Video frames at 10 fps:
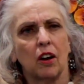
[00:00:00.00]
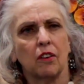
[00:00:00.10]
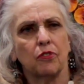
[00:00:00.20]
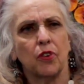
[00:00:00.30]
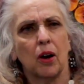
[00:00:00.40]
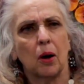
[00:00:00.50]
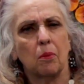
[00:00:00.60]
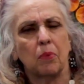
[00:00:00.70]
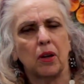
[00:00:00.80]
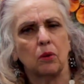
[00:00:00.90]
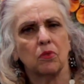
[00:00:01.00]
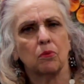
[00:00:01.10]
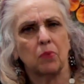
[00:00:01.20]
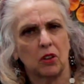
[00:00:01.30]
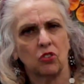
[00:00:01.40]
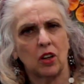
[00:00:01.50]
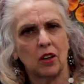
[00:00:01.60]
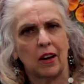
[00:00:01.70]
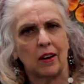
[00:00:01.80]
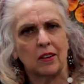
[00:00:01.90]
of being
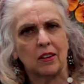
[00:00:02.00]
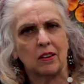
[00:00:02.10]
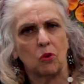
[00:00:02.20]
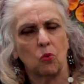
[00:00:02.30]
busy, and